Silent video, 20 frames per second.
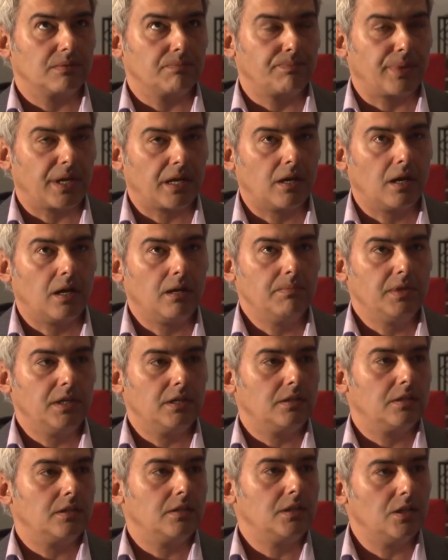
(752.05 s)

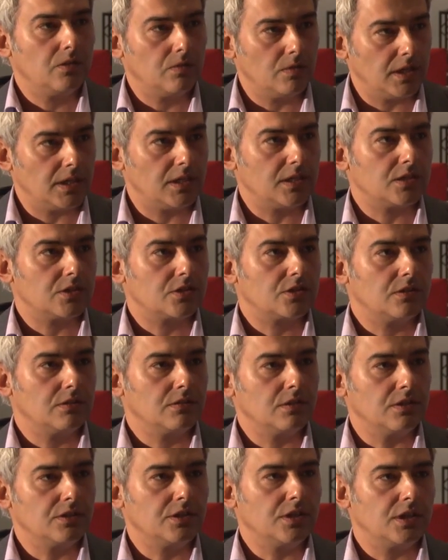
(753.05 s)
becoming the new leaders.
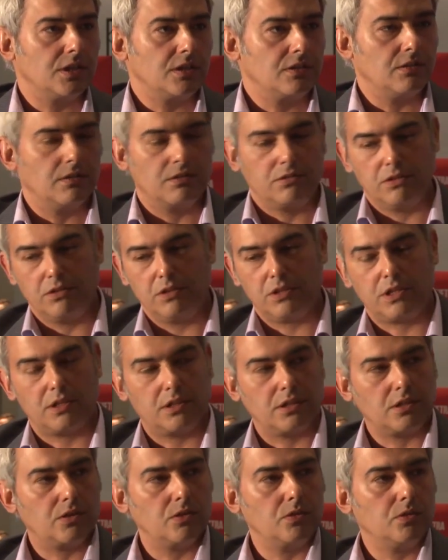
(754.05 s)
You look
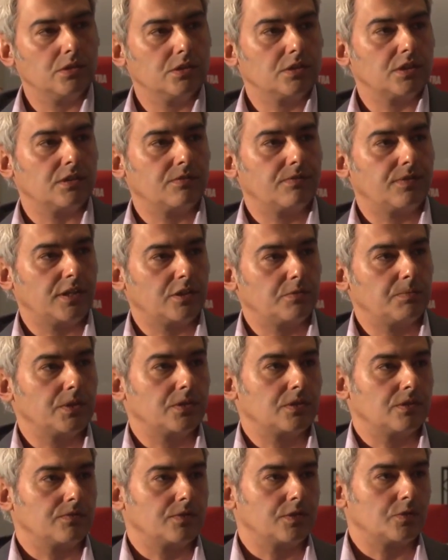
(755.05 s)
at the Googles and the
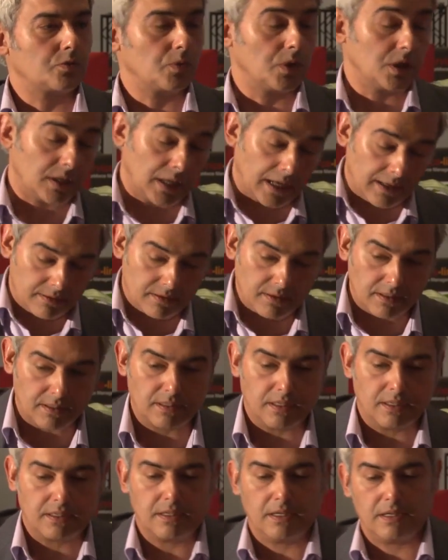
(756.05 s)
Facebooks of this world,
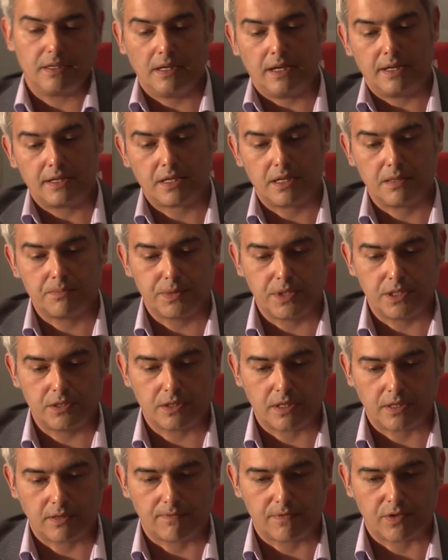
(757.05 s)
and companies
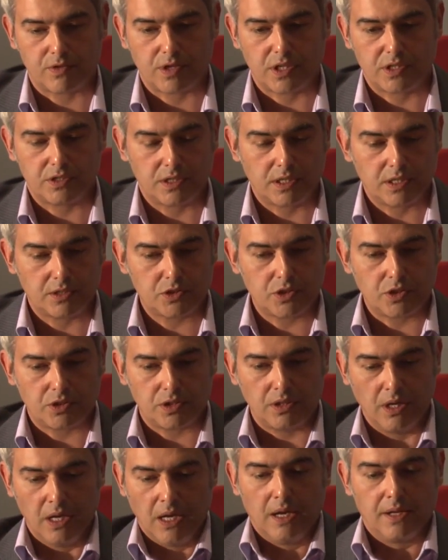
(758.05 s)
like Verizon
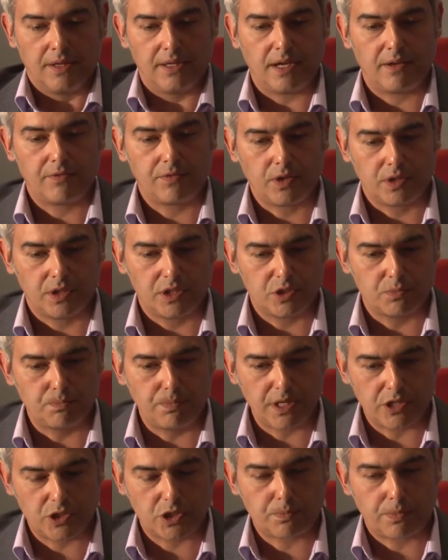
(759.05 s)
that have got this
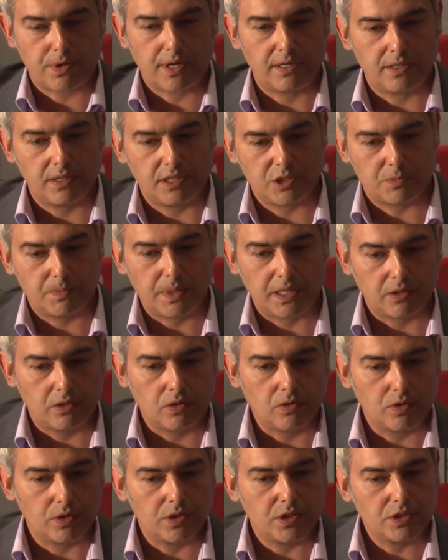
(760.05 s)
big spread and this big
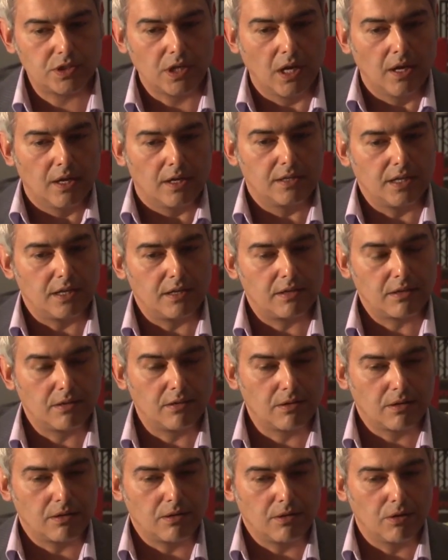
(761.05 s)
noise.
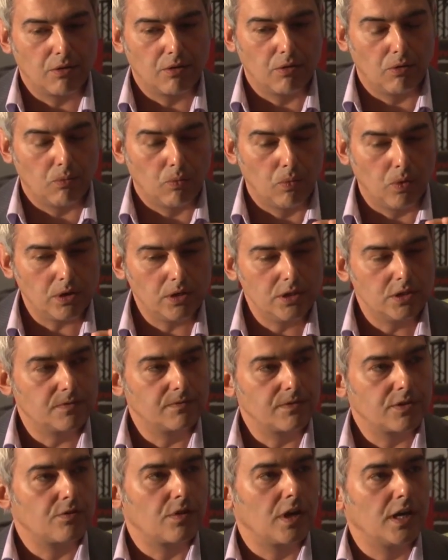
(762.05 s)
What is
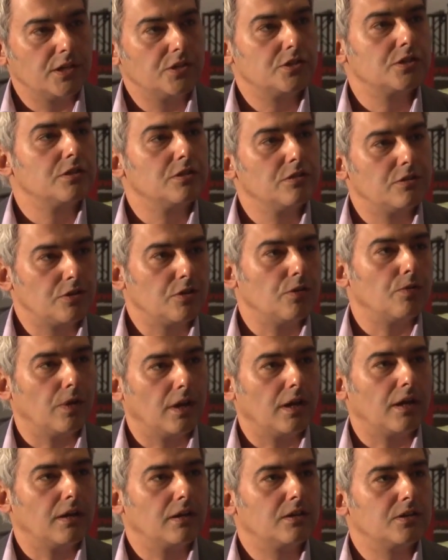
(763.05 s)
Verizon
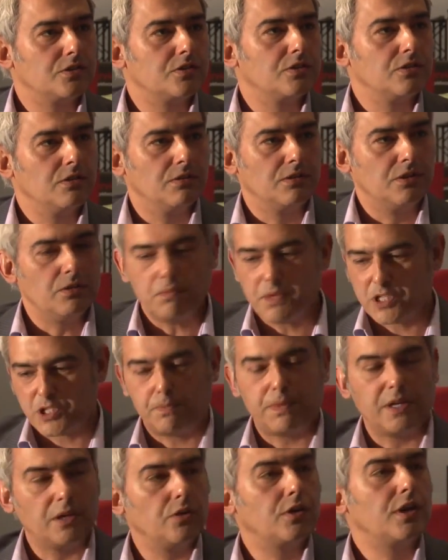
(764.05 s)
doing? Because you
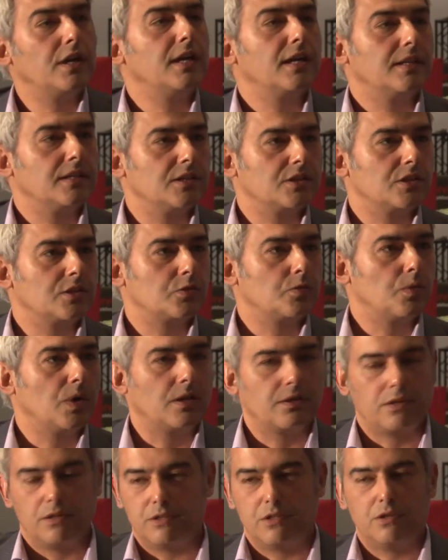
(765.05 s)
must be looking at this as
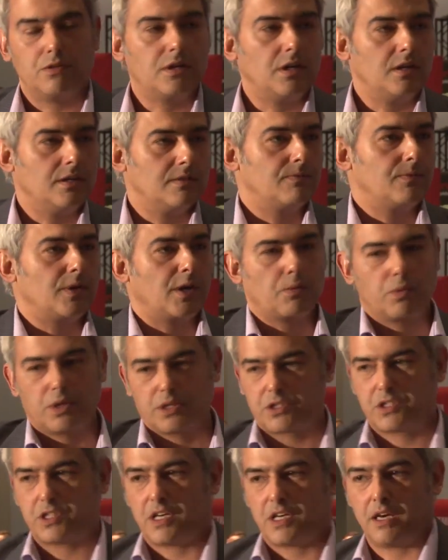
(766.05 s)
well. You can't very
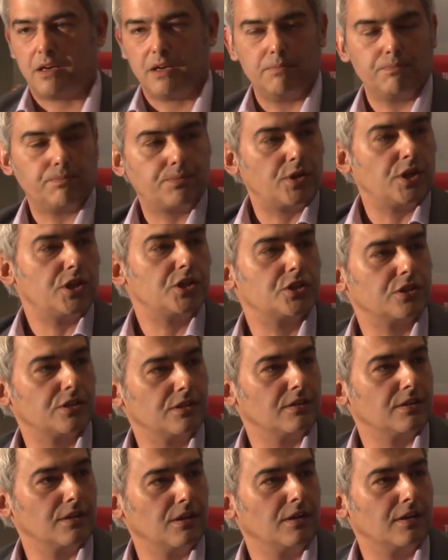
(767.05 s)
well say and preach
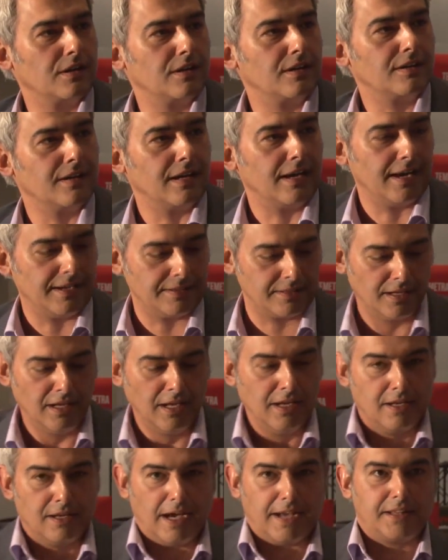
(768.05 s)
and
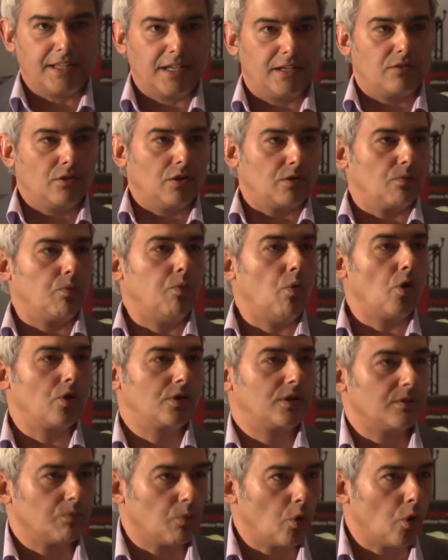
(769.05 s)
then not
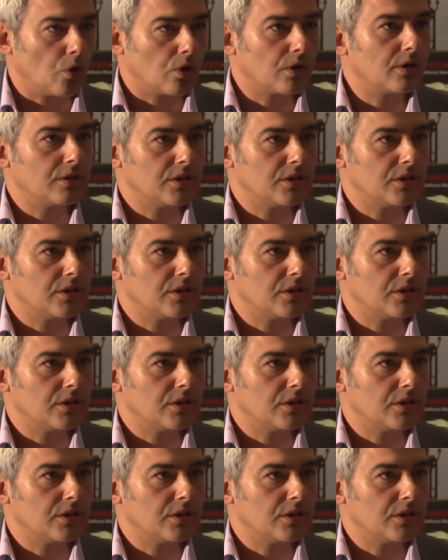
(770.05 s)
walk the walk